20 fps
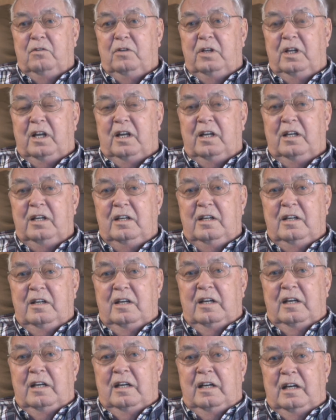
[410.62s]
Well,
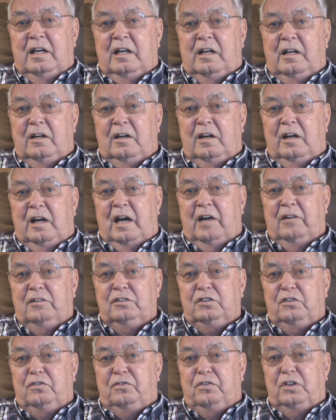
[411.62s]
I
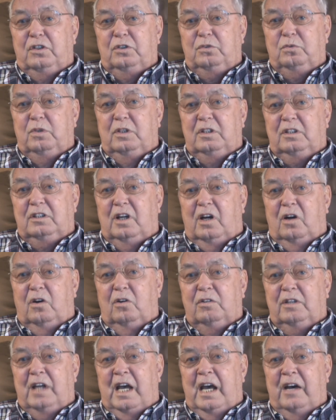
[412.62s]
was the first one
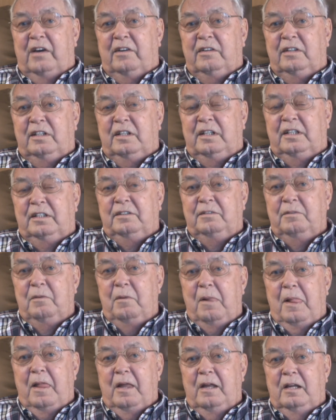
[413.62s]
called out, and
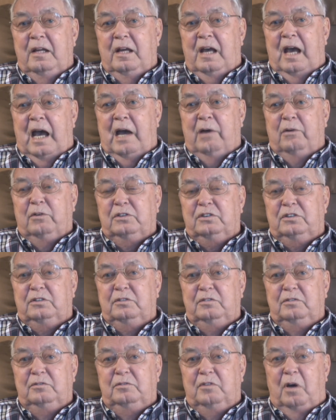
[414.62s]
I
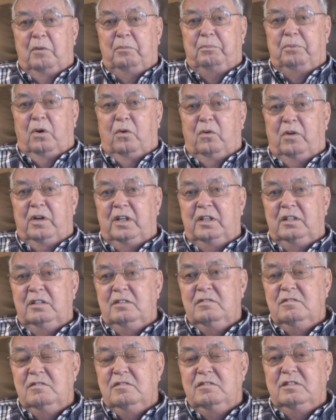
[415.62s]
was
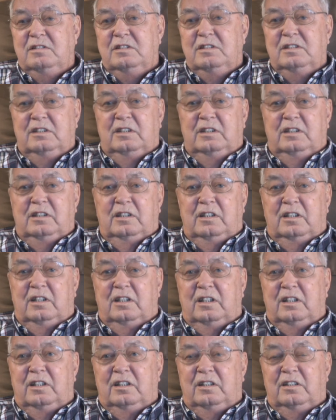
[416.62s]
appointed
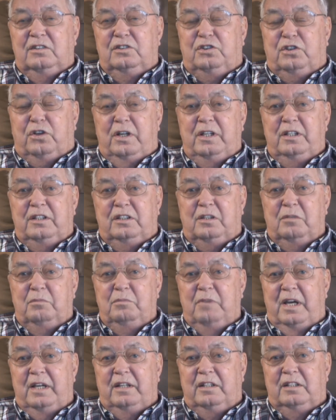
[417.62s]
train
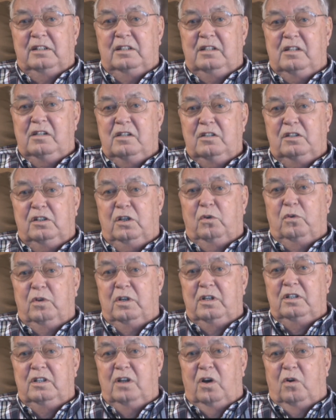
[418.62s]
commander
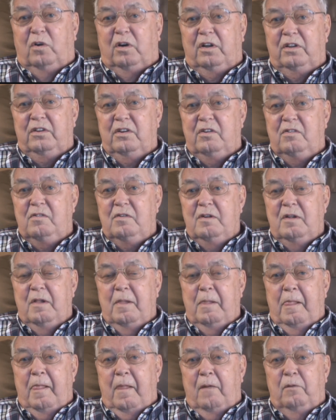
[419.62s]
going north
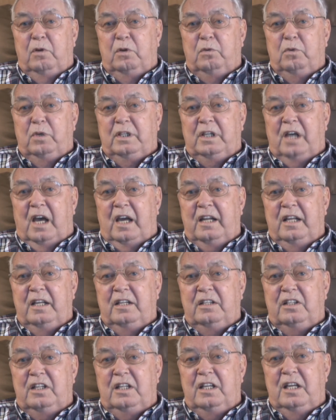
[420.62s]
when we got into